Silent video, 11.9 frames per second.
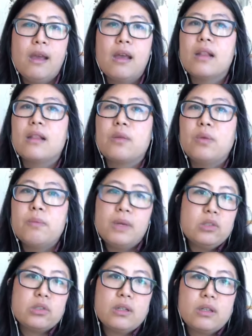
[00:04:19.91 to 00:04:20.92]
And like we
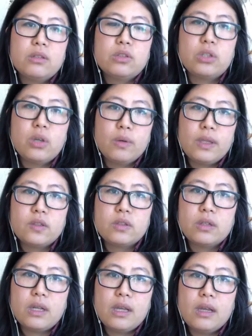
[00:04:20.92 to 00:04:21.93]
mentioned on the show
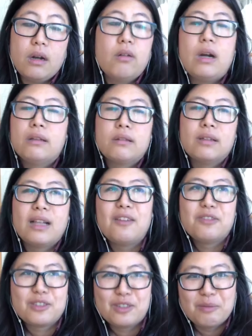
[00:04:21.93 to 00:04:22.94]
yesterday, or on the
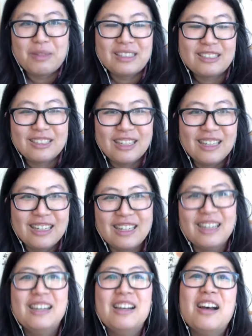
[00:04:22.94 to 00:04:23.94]
live stream yesterday,
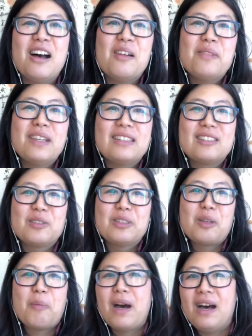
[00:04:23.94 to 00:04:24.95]
I'm like doing
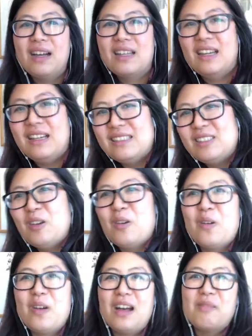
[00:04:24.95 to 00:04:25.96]
the podcast,
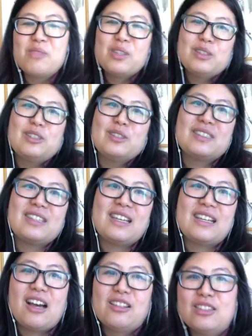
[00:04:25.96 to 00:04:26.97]
so I'm used to
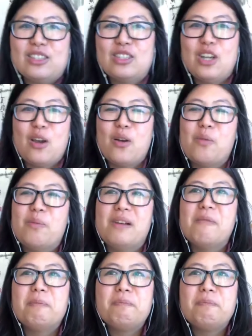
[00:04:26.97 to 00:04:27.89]
saying on the show. But